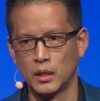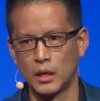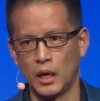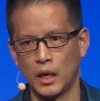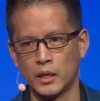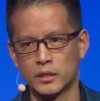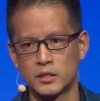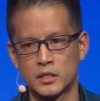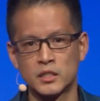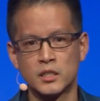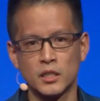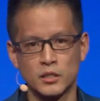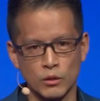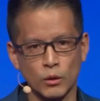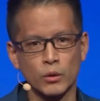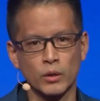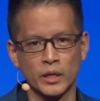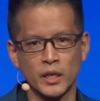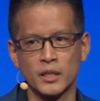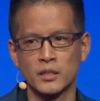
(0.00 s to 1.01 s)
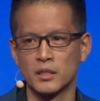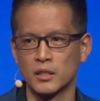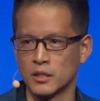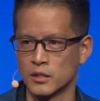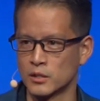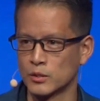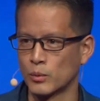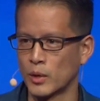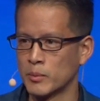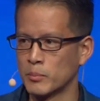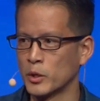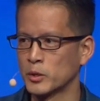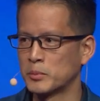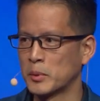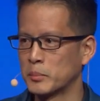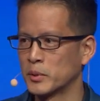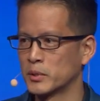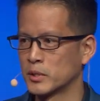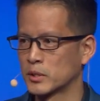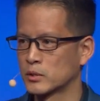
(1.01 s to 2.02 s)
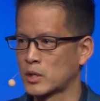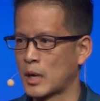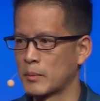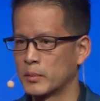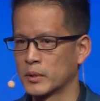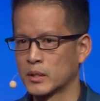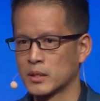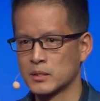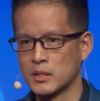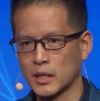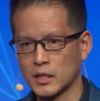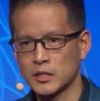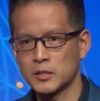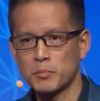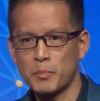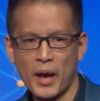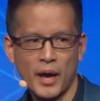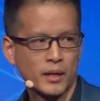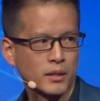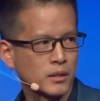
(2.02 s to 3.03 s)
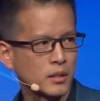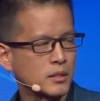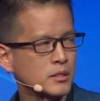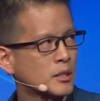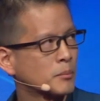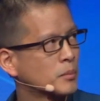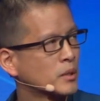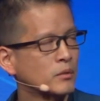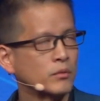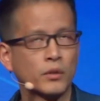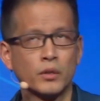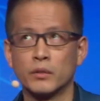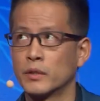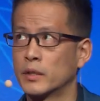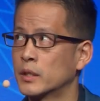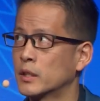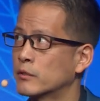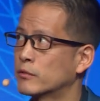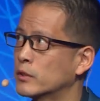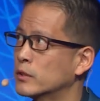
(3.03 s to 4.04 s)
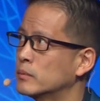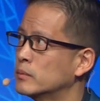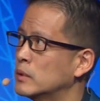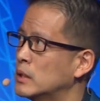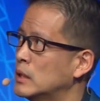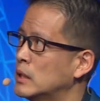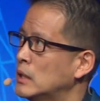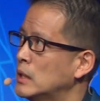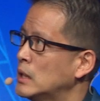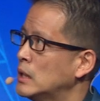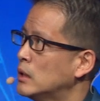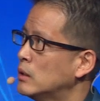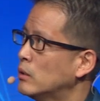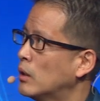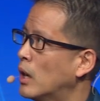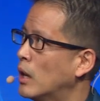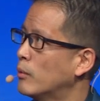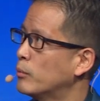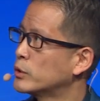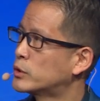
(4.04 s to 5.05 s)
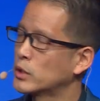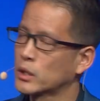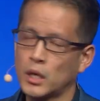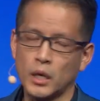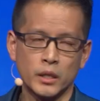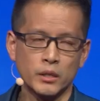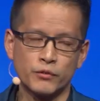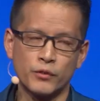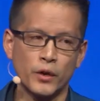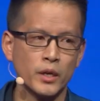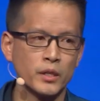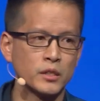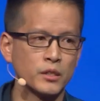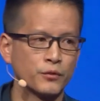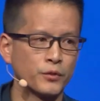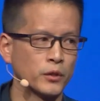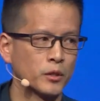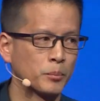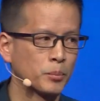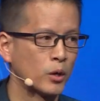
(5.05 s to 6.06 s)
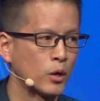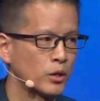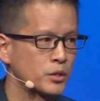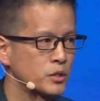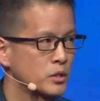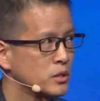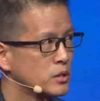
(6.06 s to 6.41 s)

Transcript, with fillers: Uh, it's disorienting is the way most people describe it because they expect something very, very different. Uh, we took on a very different approach.